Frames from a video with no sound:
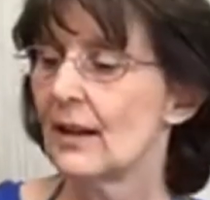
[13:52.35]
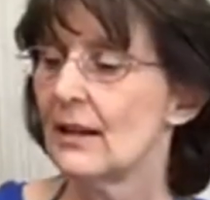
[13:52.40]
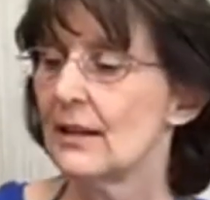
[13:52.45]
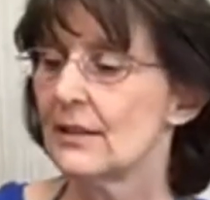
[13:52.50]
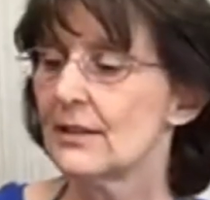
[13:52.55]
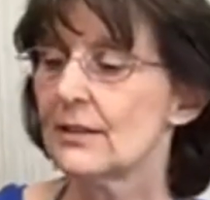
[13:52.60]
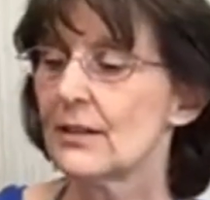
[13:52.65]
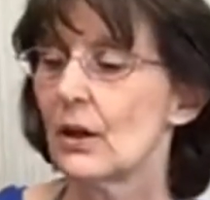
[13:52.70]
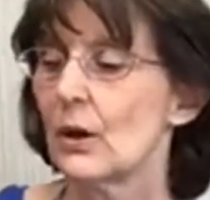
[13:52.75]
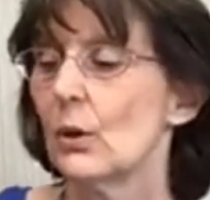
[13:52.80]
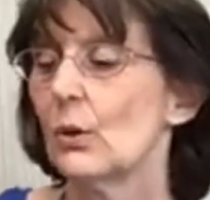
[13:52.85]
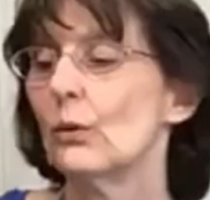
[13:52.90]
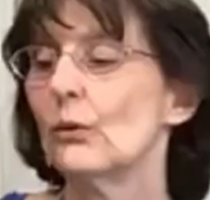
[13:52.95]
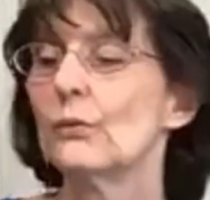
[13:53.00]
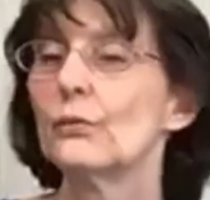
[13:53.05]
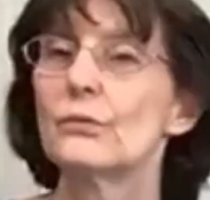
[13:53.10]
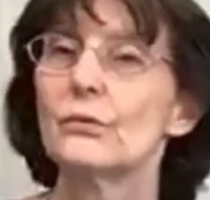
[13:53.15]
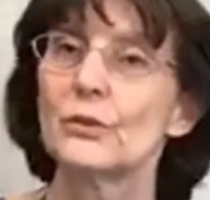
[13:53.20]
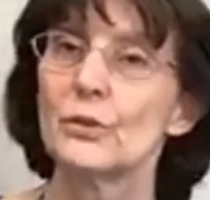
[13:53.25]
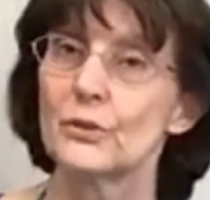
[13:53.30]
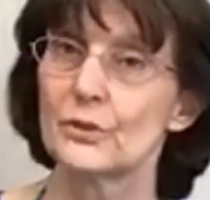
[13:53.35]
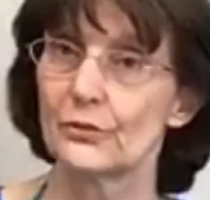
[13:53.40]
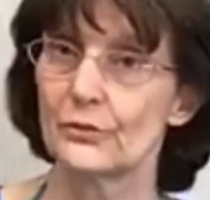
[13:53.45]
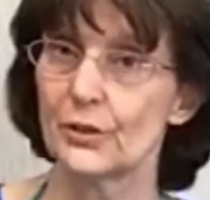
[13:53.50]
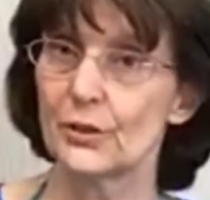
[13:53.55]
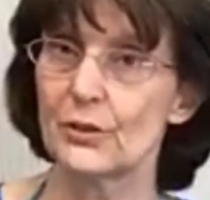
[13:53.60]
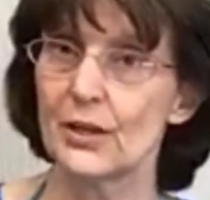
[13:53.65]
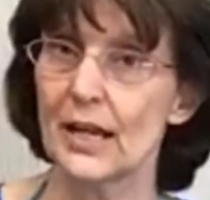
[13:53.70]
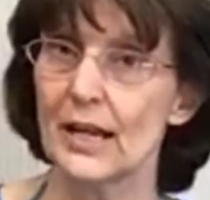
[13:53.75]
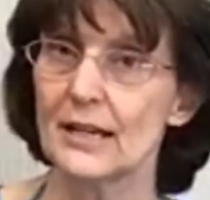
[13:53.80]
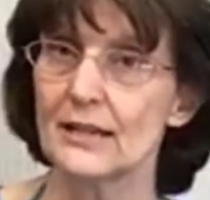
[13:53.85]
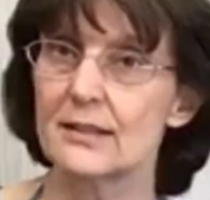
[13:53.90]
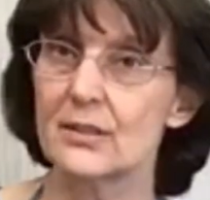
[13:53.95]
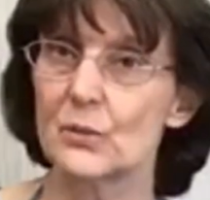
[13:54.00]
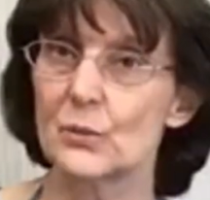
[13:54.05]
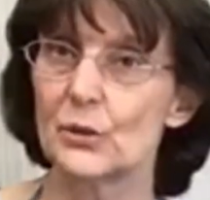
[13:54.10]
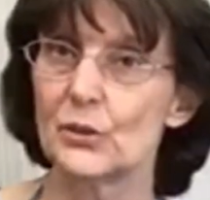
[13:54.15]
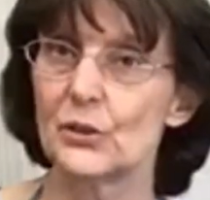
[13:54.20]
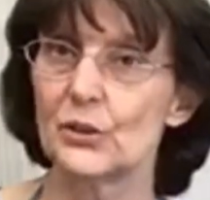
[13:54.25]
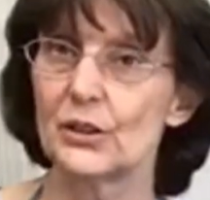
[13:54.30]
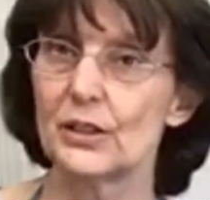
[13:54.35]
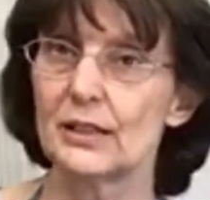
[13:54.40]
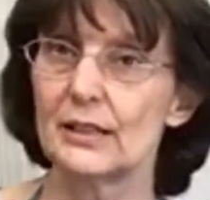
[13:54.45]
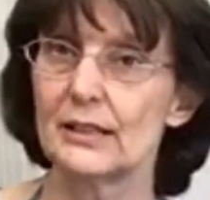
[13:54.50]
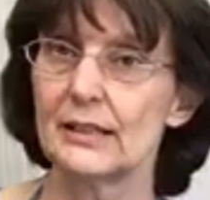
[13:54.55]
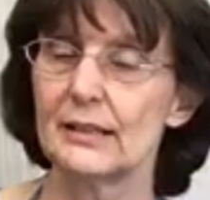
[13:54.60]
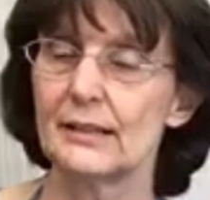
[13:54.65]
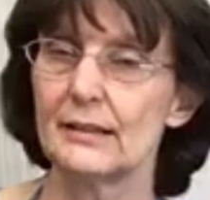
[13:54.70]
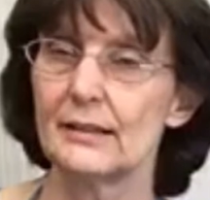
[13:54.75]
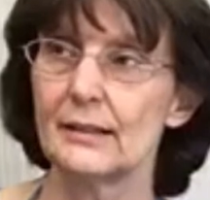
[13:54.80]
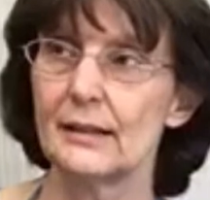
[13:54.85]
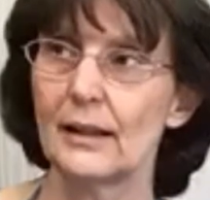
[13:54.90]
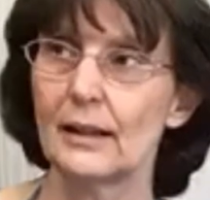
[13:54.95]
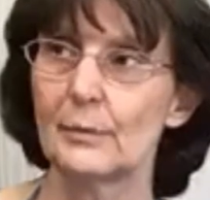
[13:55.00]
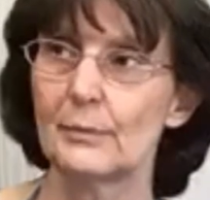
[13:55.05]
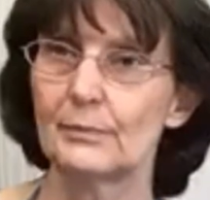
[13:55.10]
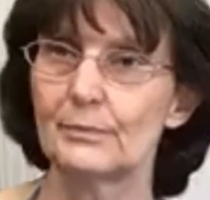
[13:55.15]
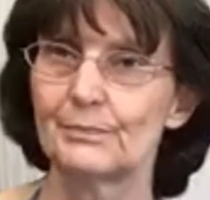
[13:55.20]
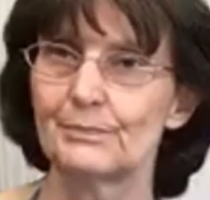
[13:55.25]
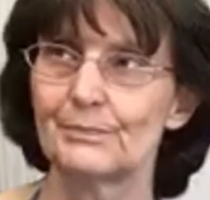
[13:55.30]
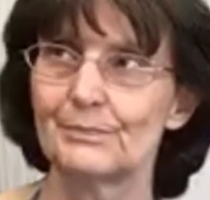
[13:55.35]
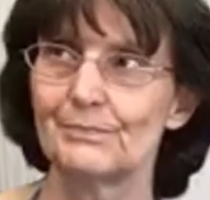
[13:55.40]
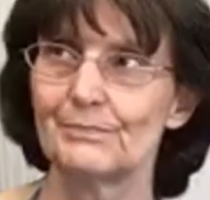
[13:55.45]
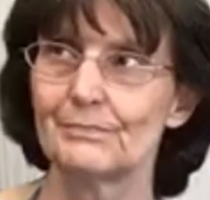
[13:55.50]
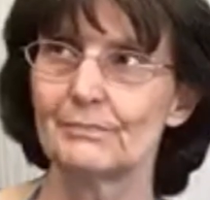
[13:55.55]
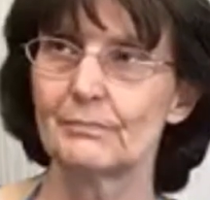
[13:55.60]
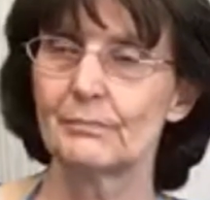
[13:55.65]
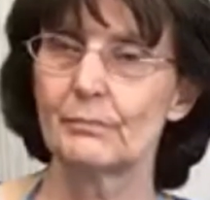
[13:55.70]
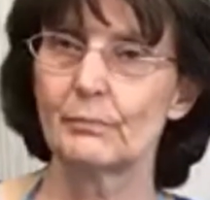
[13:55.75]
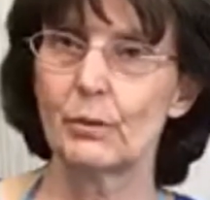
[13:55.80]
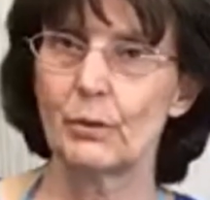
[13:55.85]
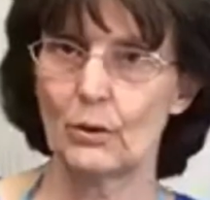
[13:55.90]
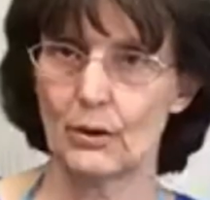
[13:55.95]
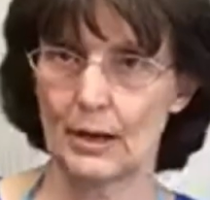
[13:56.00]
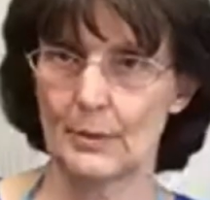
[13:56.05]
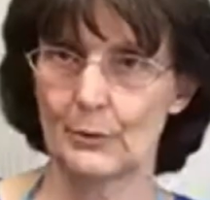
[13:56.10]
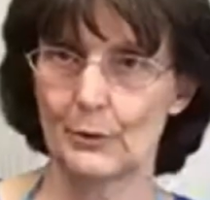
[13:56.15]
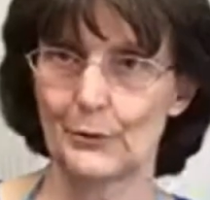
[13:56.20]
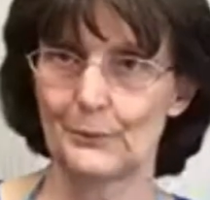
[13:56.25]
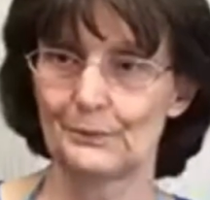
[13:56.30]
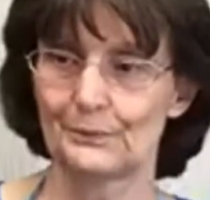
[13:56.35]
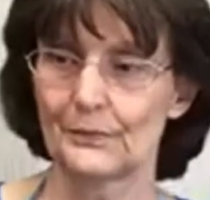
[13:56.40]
So there's a few cases where you're going to need a primer.